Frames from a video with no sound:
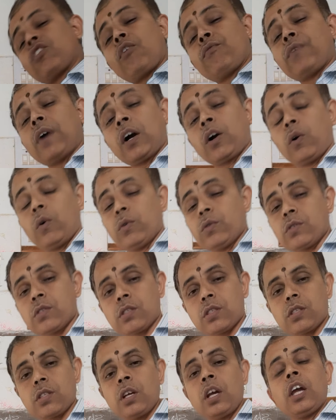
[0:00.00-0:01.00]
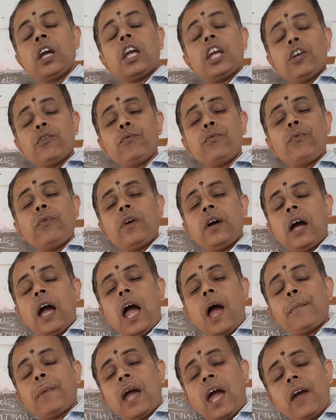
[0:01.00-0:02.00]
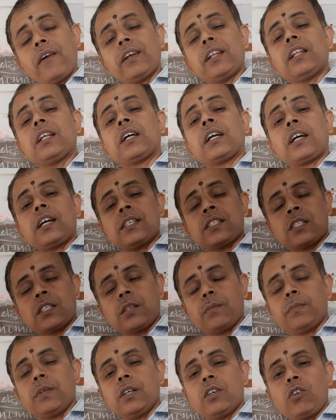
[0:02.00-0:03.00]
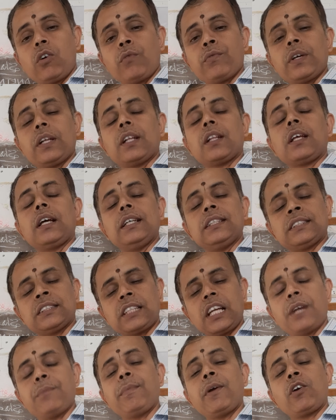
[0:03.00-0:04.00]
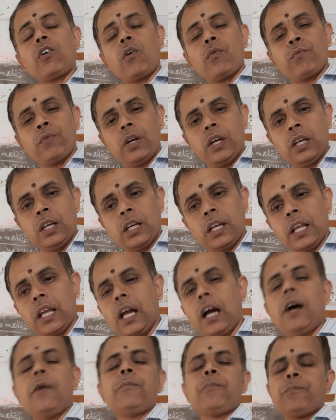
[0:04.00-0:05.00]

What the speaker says: of accounts, if I am having the customer of another State Bank of India,